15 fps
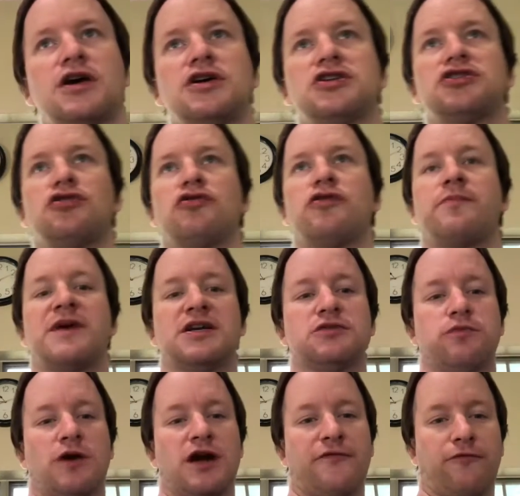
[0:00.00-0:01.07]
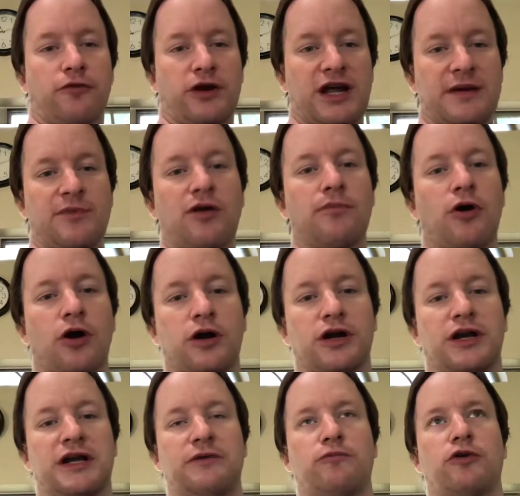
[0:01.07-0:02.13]
So the best way for email
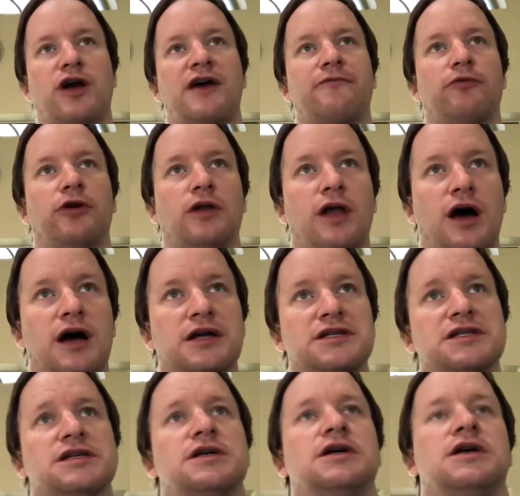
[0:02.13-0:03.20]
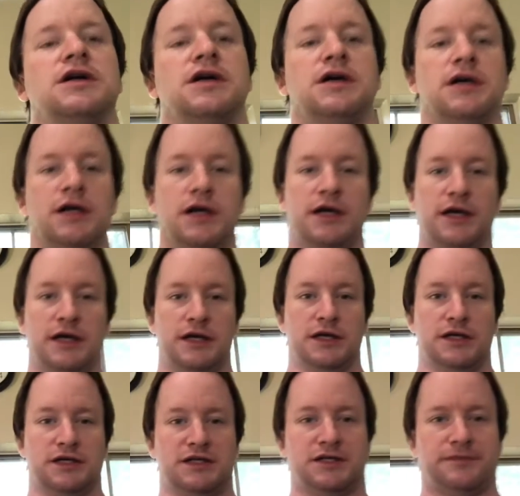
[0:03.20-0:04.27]
marketing, what I've realized,
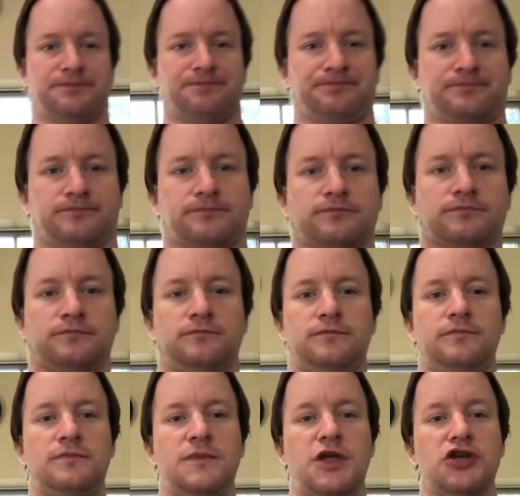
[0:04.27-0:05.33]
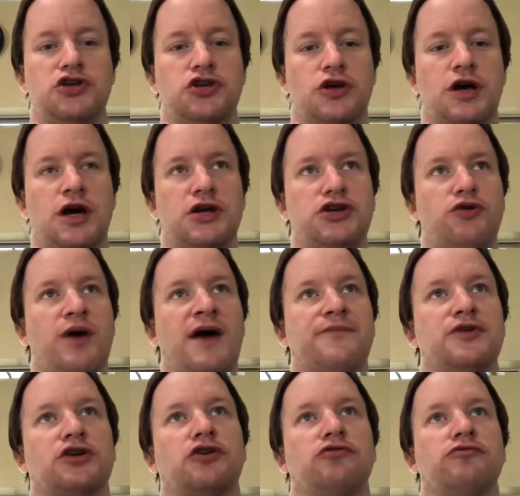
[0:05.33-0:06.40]
is you have
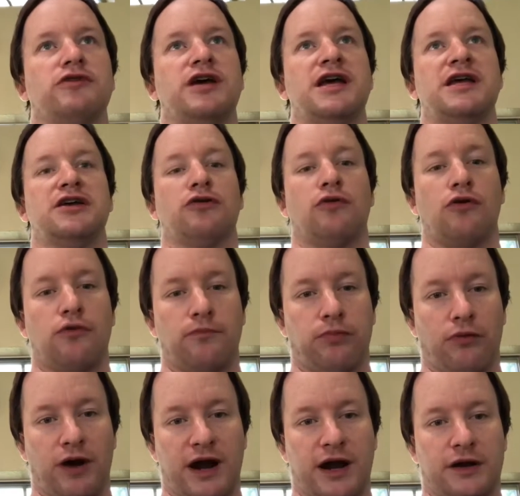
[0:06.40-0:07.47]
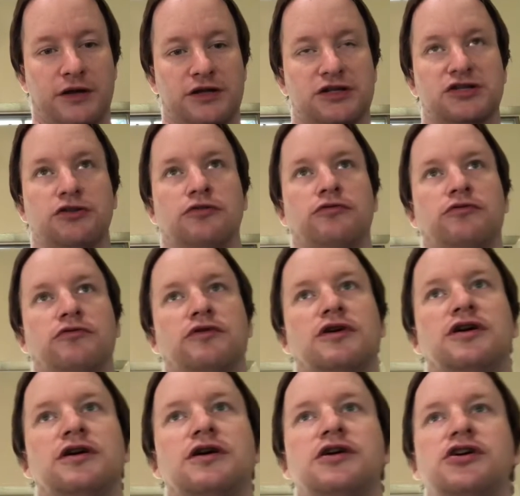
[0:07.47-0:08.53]
to create your own brand. So
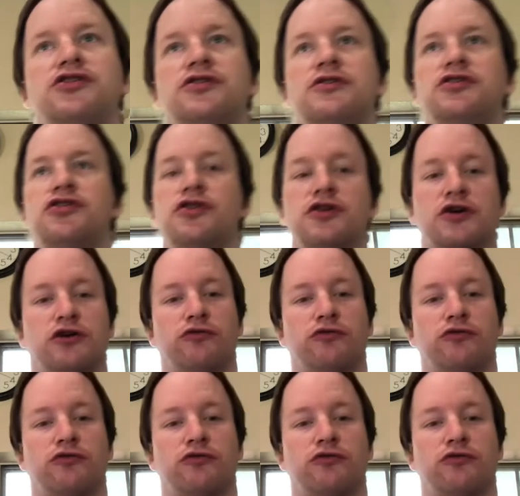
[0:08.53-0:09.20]
you